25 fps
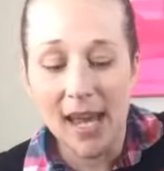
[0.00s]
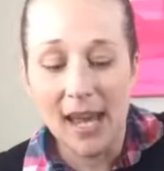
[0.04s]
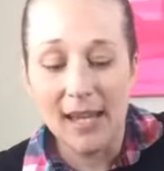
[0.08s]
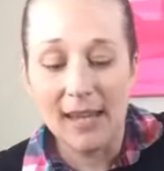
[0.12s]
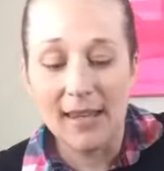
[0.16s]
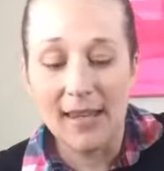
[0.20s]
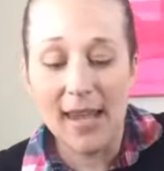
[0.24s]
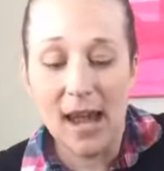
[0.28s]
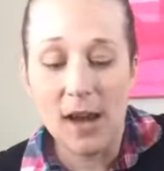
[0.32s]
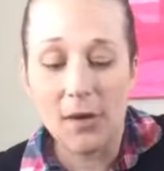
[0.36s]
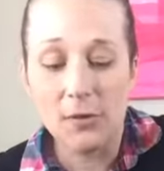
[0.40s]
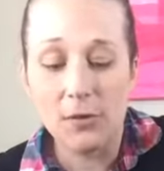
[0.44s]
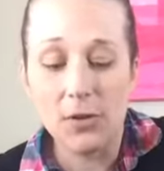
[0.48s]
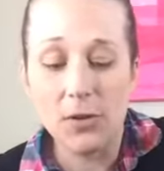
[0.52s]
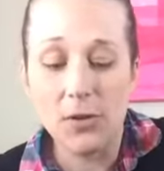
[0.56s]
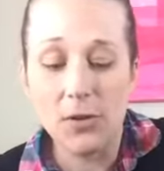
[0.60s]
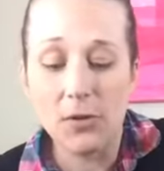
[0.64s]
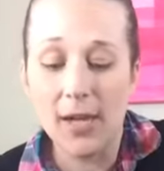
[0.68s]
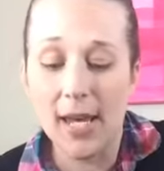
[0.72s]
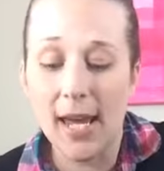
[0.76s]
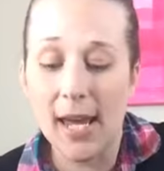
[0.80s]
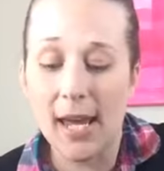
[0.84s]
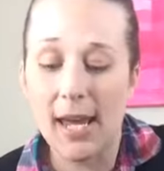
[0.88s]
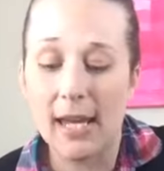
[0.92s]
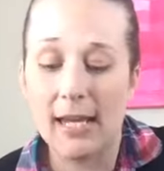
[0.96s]
Now
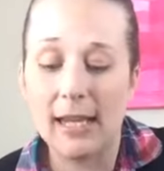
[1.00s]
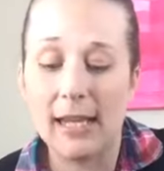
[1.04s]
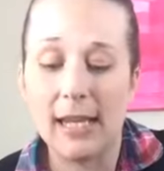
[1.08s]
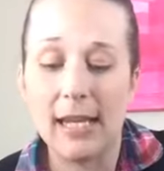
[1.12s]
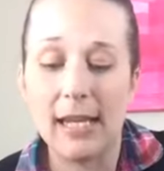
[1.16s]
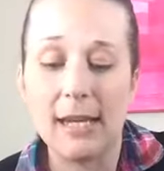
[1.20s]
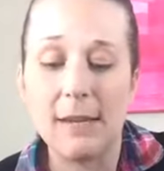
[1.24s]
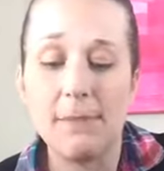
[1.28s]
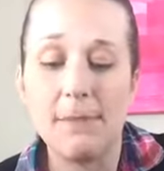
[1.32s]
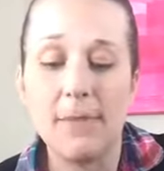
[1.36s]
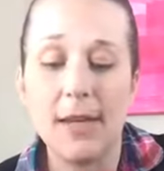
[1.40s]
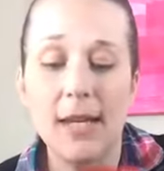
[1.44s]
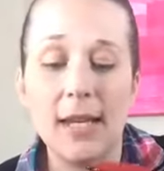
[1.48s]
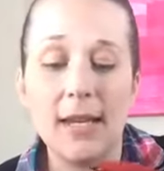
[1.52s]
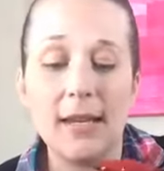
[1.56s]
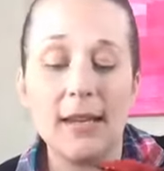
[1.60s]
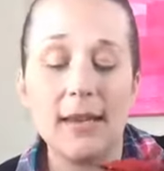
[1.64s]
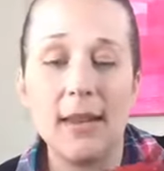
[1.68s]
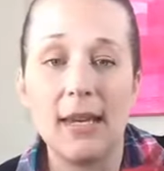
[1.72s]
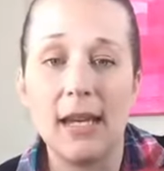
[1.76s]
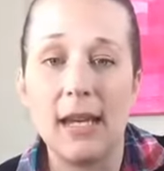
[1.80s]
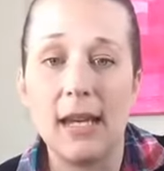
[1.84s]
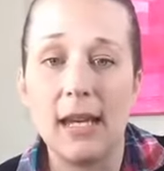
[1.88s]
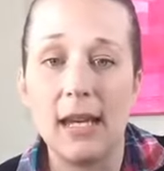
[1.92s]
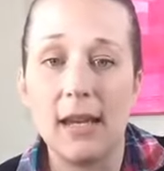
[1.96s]
you can
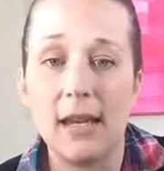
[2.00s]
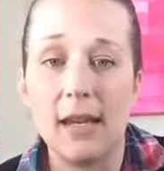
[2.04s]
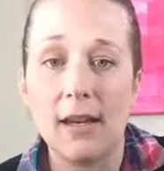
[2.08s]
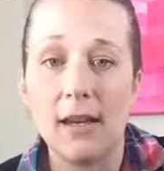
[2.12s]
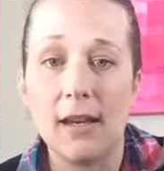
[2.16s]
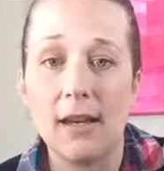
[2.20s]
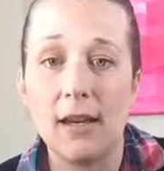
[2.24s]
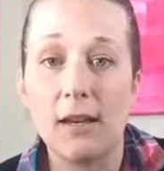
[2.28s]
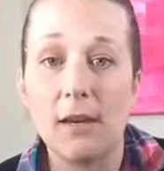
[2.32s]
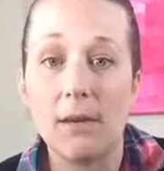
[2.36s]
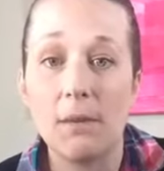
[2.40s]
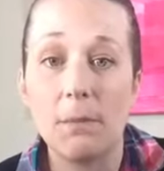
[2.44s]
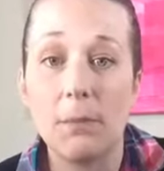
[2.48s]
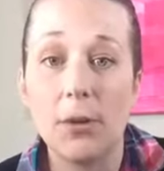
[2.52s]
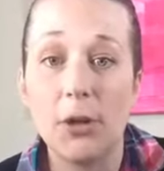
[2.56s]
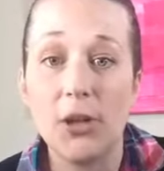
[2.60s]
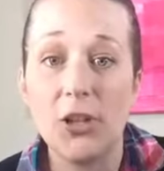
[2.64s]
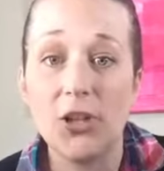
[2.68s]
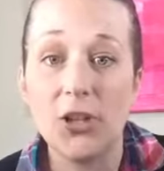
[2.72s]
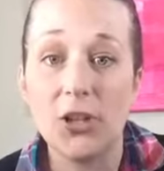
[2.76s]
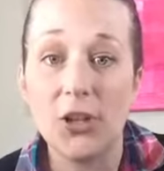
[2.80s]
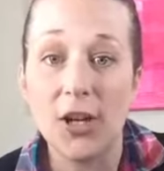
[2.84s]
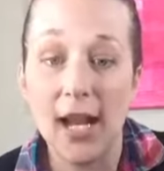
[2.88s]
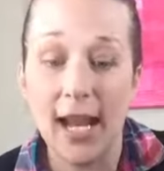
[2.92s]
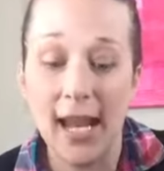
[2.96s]
immediately put your